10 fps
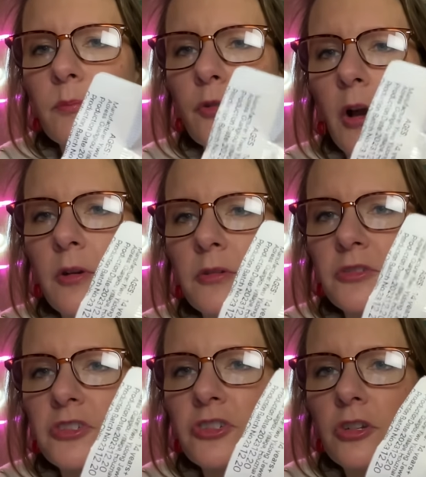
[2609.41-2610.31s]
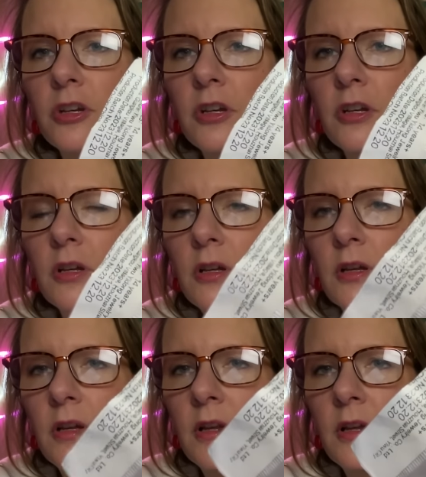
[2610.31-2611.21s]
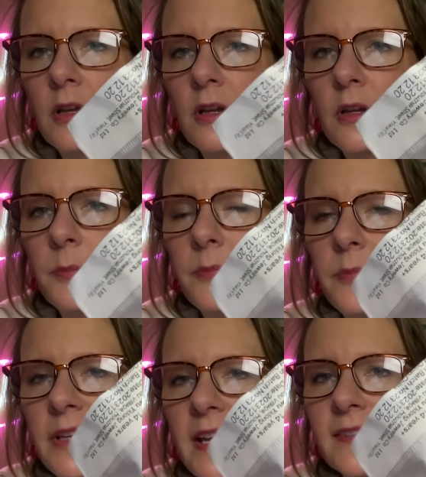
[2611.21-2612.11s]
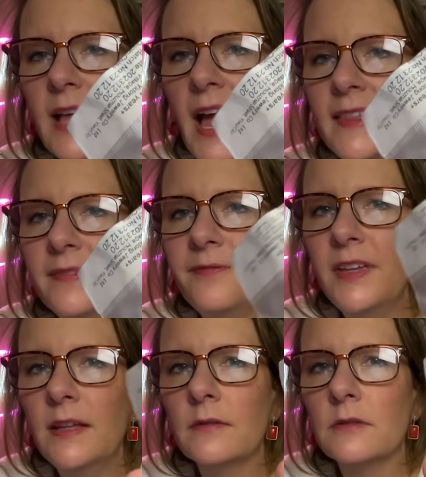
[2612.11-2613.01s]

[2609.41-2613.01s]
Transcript: brooch because I feel,